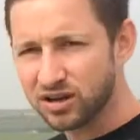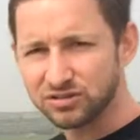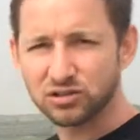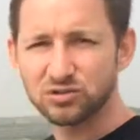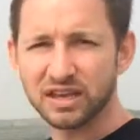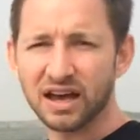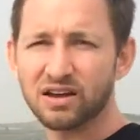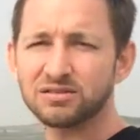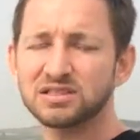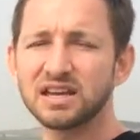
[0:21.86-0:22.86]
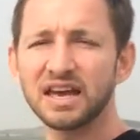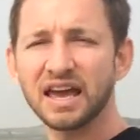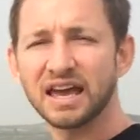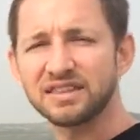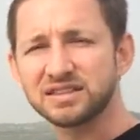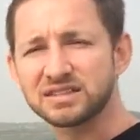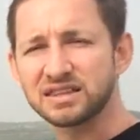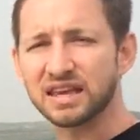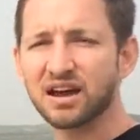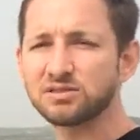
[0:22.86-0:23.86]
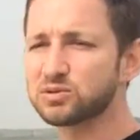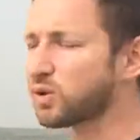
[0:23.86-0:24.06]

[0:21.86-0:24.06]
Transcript: it on two cows, and they sent the cows